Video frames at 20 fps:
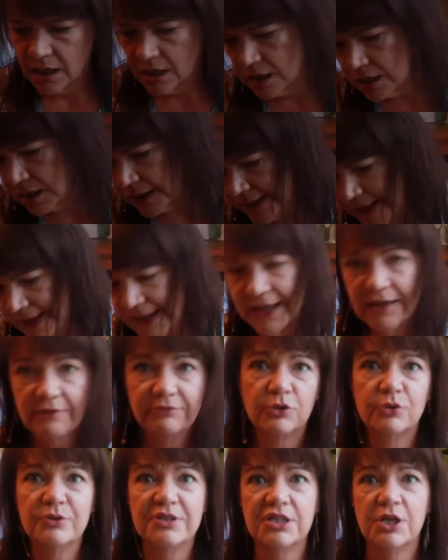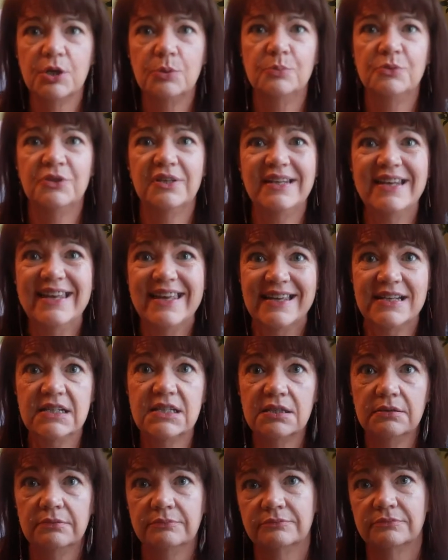I have already opened the
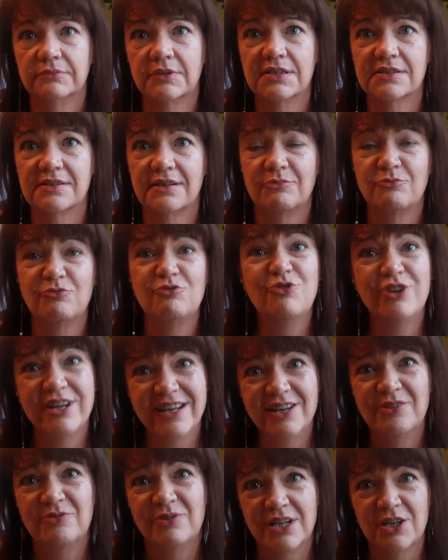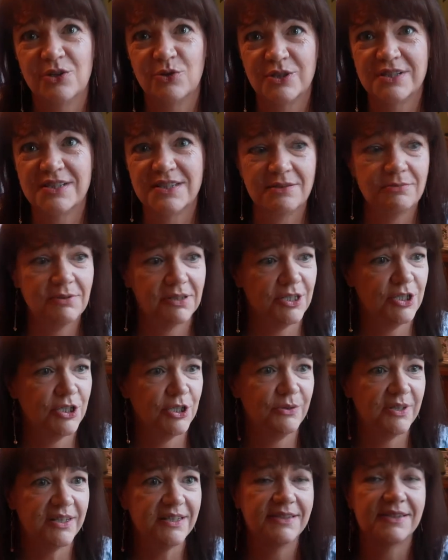lid because I'm really, really noisy when I
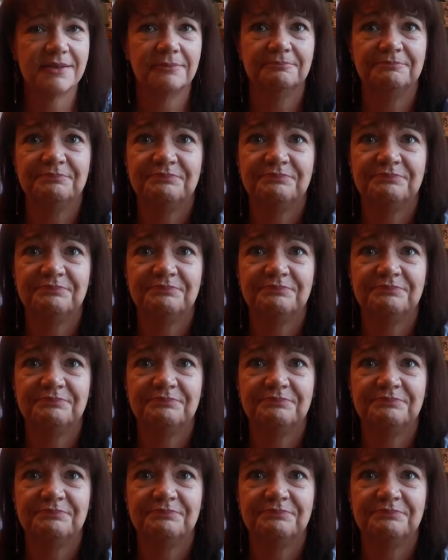do this.